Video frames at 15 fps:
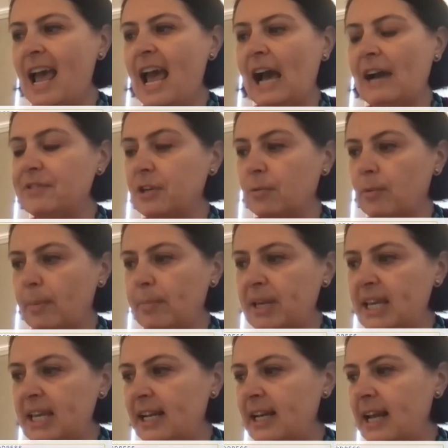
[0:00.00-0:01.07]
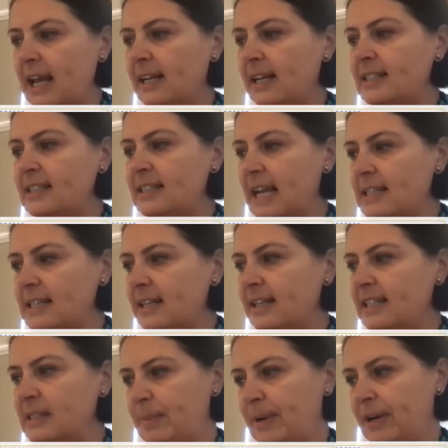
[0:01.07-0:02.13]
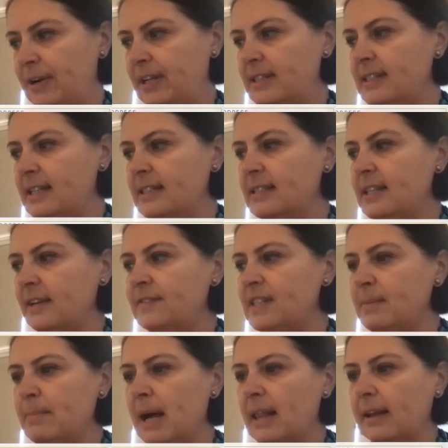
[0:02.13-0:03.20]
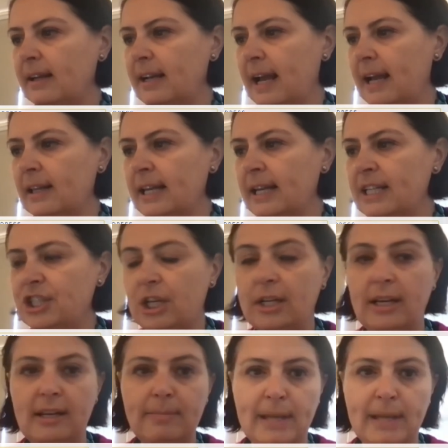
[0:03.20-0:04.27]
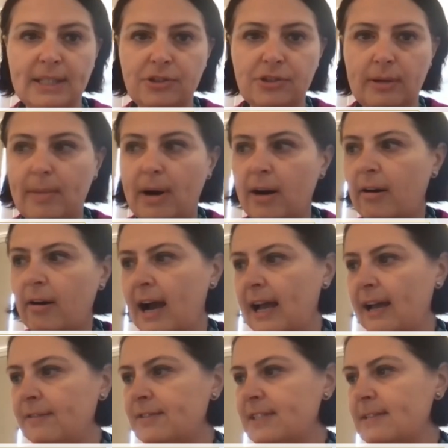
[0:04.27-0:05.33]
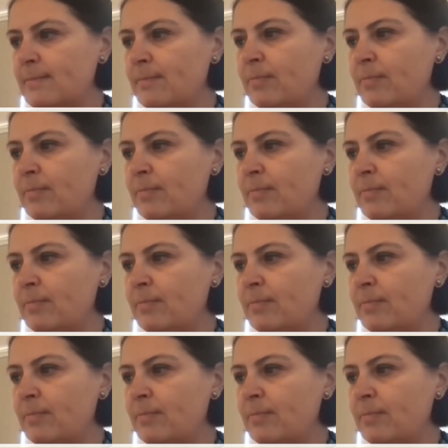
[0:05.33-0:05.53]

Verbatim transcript: after repeated and extended experiences of symbolic annihilation in mainstream archives.